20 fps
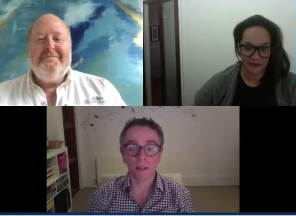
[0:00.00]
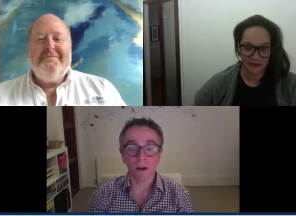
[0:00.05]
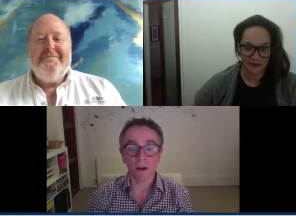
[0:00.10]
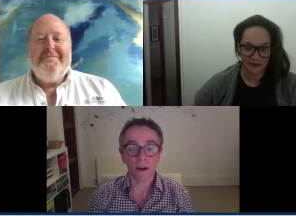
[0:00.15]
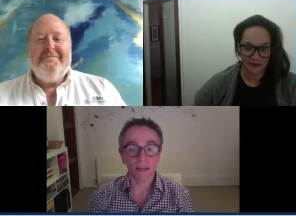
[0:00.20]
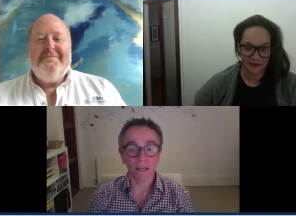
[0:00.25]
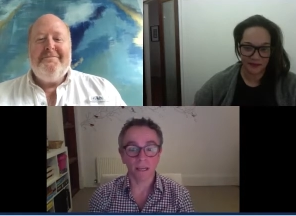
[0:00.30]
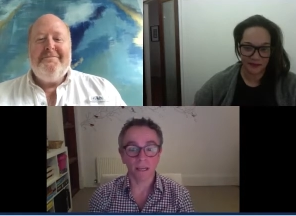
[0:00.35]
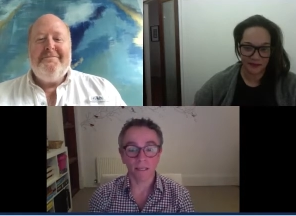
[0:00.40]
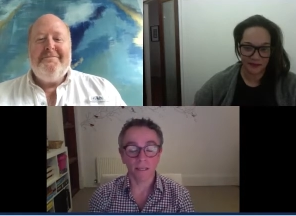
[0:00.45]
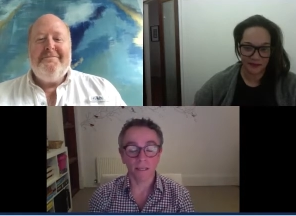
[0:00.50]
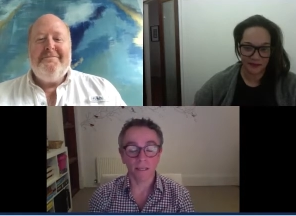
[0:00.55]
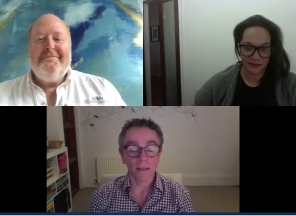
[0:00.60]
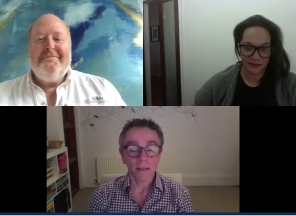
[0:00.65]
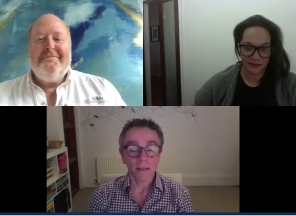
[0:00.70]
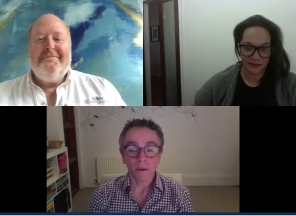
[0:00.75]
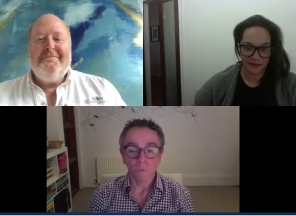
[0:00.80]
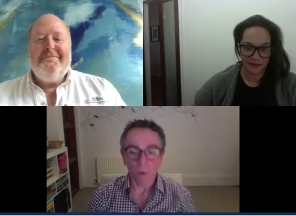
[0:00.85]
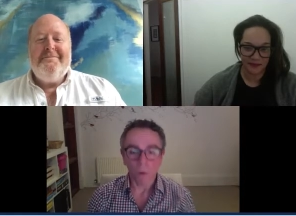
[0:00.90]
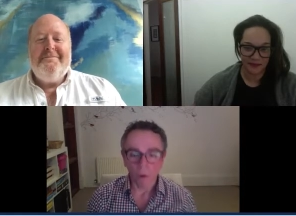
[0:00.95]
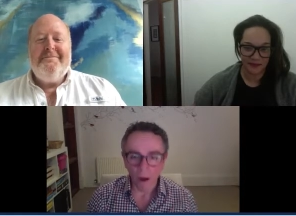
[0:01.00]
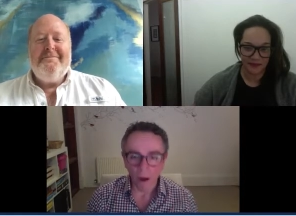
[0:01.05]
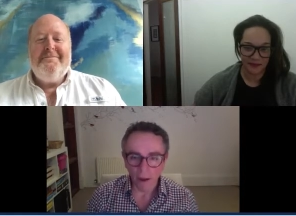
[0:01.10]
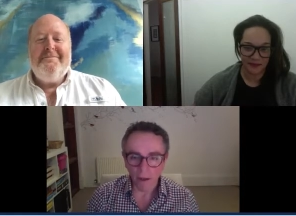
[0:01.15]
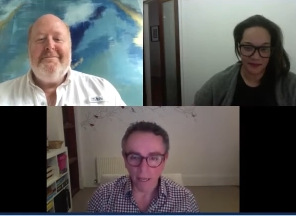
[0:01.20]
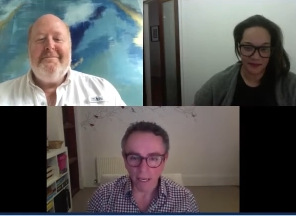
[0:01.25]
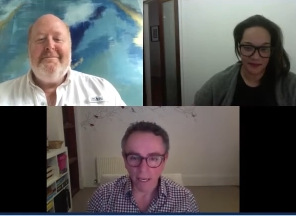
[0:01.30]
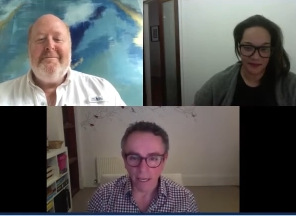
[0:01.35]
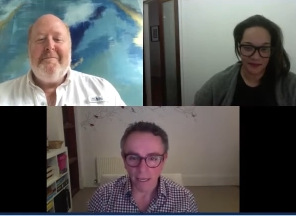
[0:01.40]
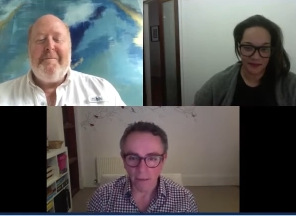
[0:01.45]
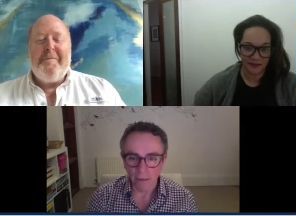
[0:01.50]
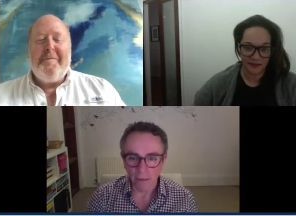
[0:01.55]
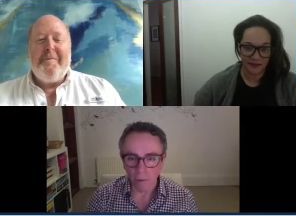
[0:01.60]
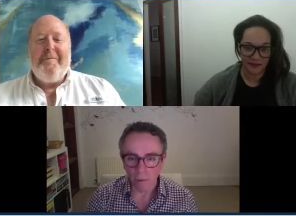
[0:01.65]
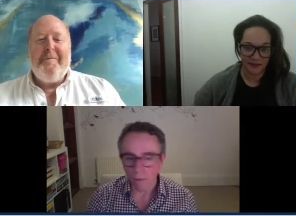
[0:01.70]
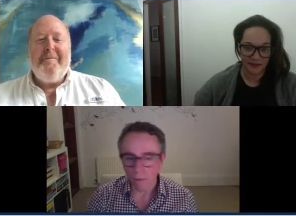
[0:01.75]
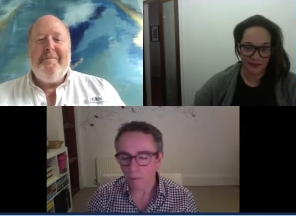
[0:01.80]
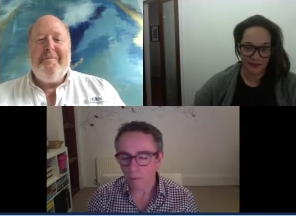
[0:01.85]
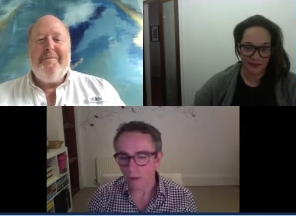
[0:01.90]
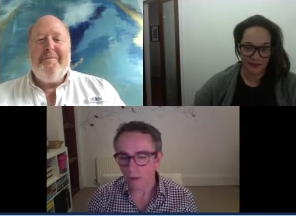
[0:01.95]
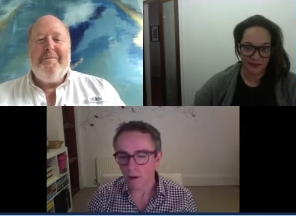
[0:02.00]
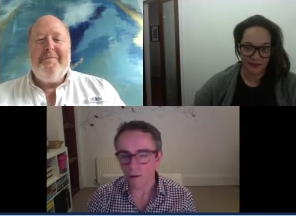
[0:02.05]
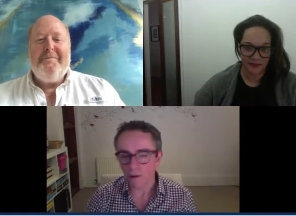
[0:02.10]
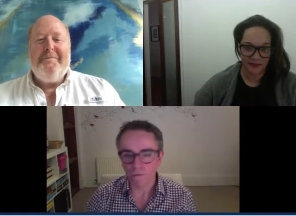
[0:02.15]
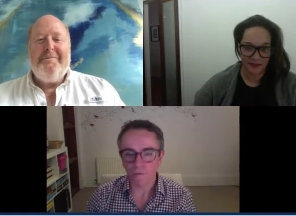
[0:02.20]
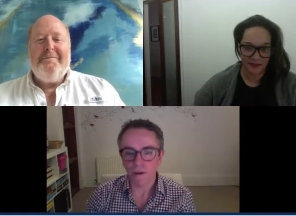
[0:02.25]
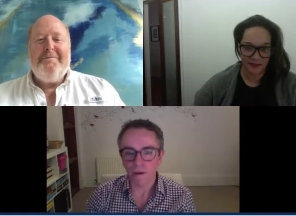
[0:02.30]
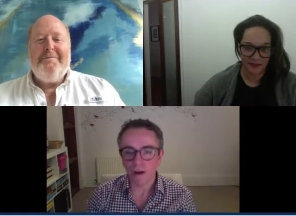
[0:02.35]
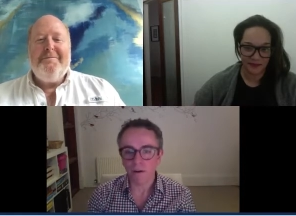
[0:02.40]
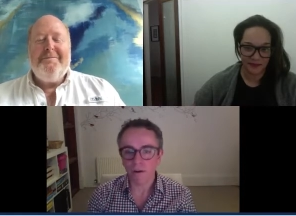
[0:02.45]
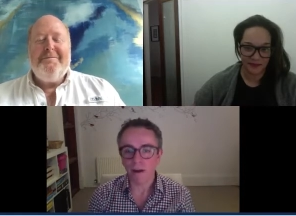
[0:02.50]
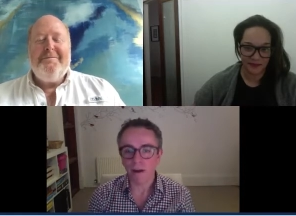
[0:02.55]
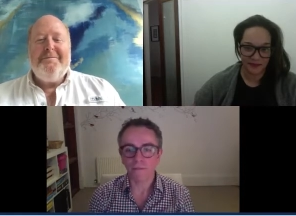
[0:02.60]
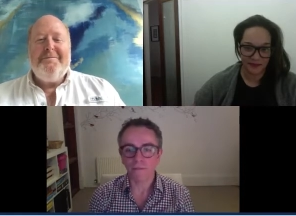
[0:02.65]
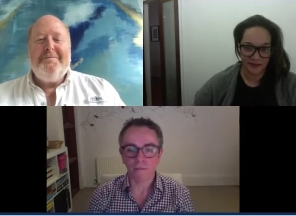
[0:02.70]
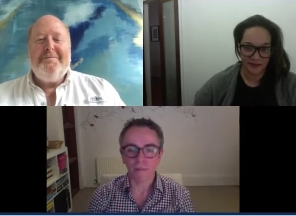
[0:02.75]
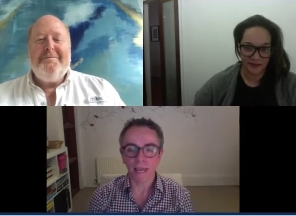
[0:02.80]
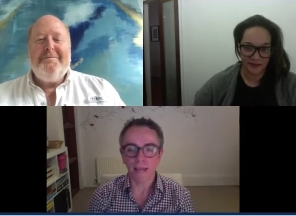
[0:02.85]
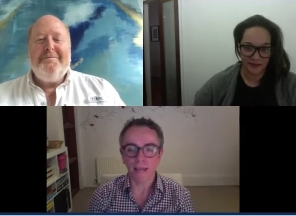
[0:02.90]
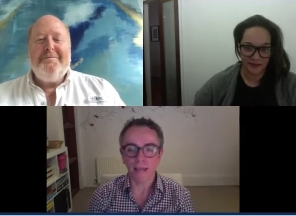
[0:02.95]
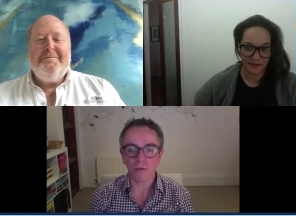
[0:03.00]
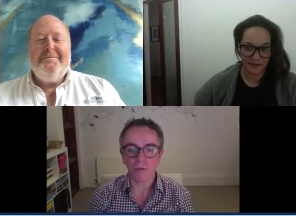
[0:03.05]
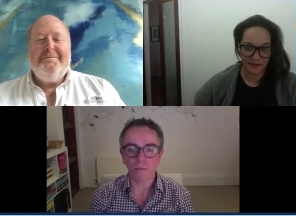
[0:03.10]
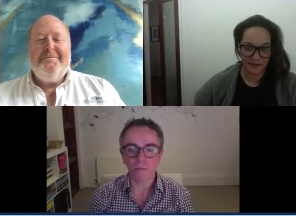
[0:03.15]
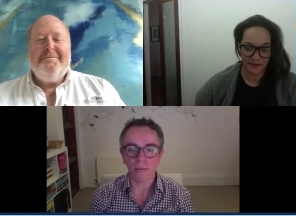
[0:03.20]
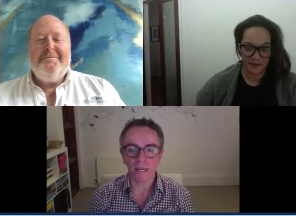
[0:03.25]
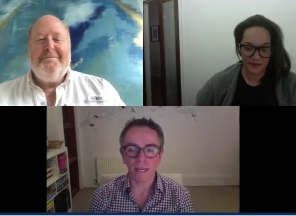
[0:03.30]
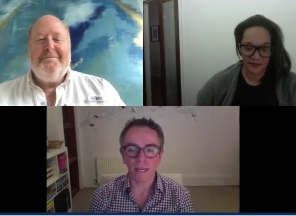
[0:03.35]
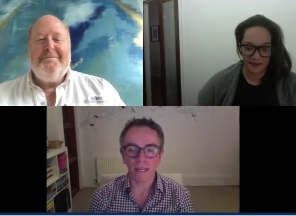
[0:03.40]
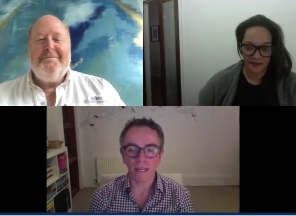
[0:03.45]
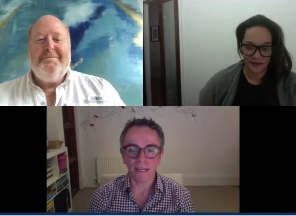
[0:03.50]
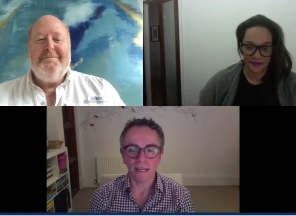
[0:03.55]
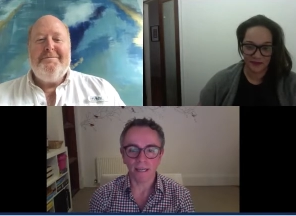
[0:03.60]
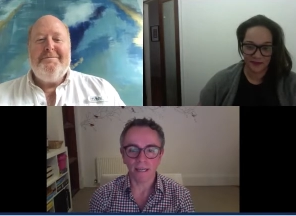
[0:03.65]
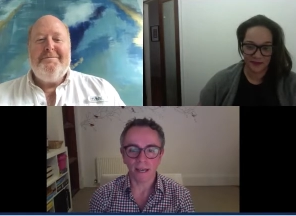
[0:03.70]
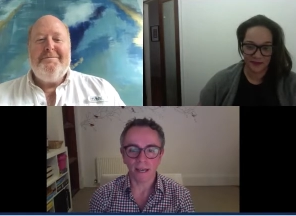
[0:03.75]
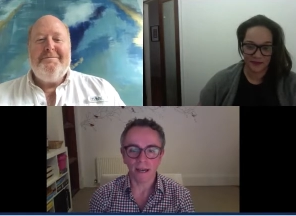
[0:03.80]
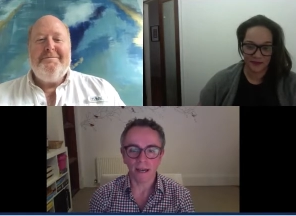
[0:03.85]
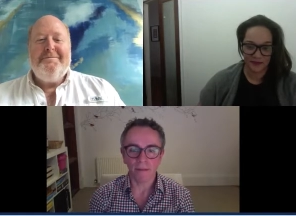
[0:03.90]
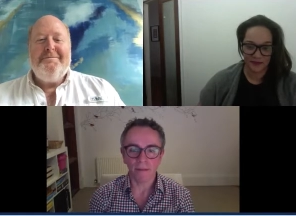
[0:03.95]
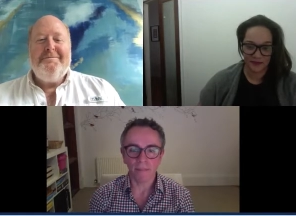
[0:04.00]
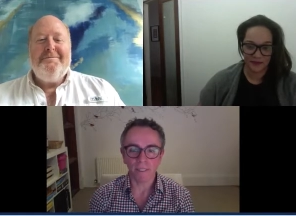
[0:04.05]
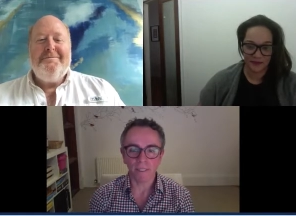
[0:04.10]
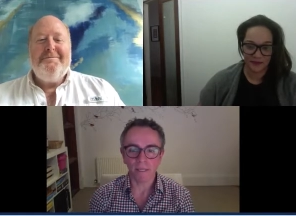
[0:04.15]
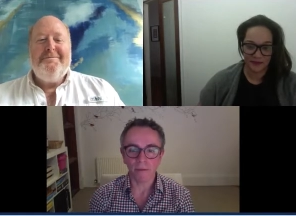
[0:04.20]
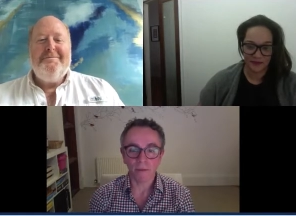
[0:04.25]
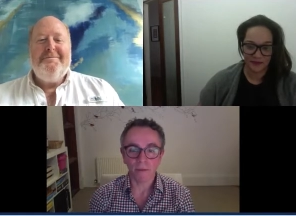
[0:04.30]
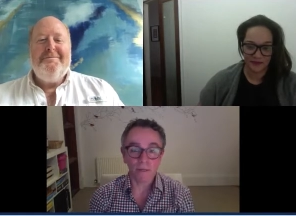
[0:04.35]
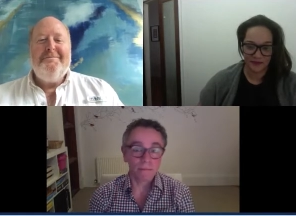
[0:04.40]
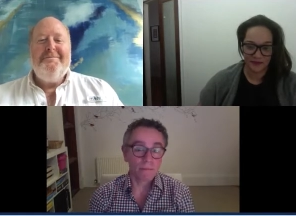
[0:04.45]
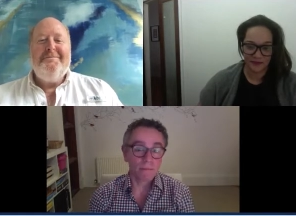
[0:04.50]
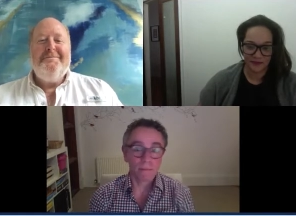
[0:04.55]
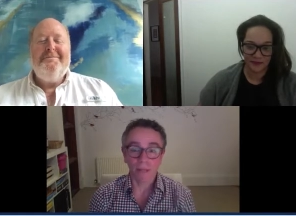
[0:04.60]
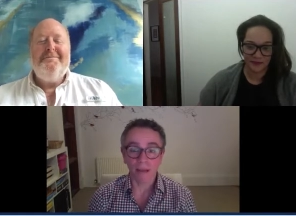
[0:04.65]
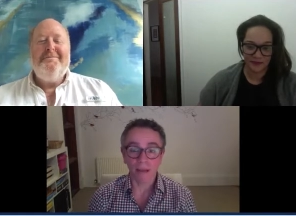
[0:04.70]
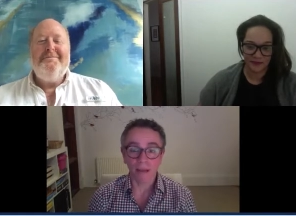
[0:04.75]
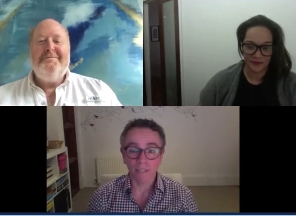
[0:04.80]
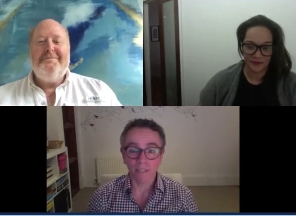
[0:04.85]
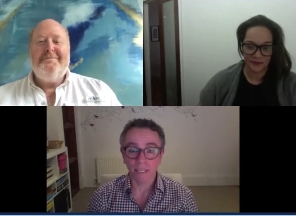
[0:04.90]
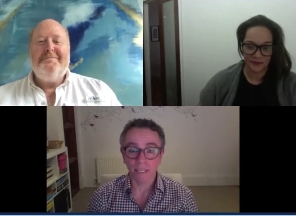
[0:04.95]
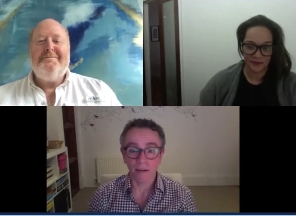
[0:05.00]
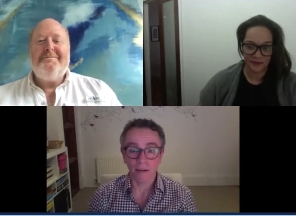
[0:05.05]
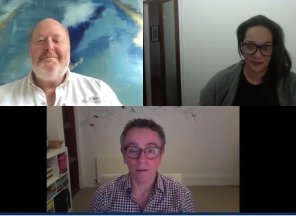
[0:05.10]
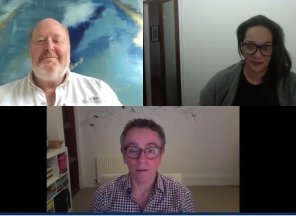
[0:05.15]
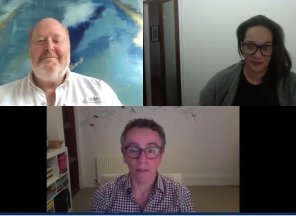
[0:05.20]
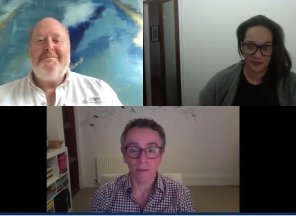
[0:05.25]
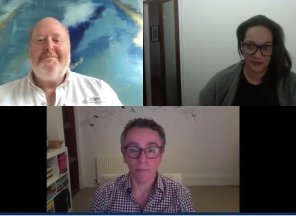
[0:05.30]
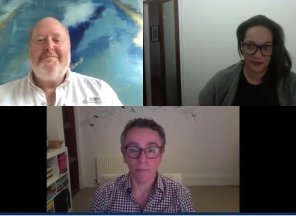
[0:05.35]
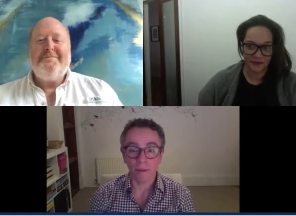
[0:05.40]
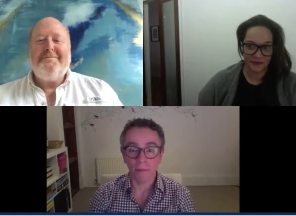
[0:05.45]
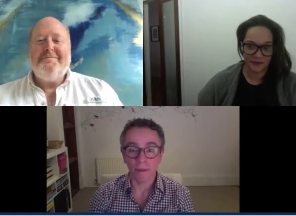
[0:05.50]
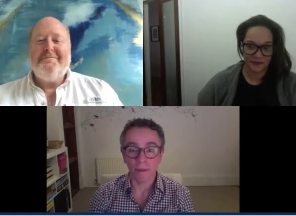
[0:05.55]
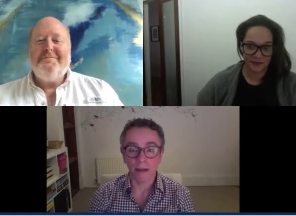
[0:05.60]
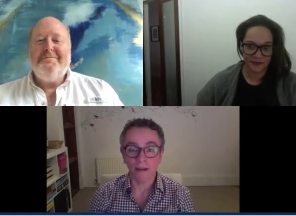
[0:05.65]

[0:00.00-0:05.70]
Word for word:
Speaker 1: And we're only we're not far out from the annual meeting, um, so we'd love to hear a little bit about